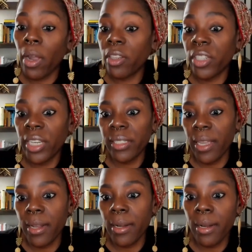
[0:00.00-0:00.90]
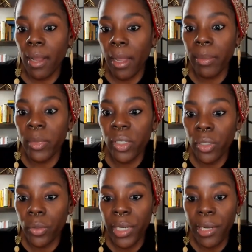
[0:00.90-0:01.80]
on projects and I'm the
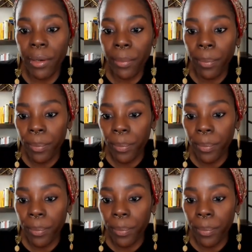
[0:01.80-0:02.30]
studio.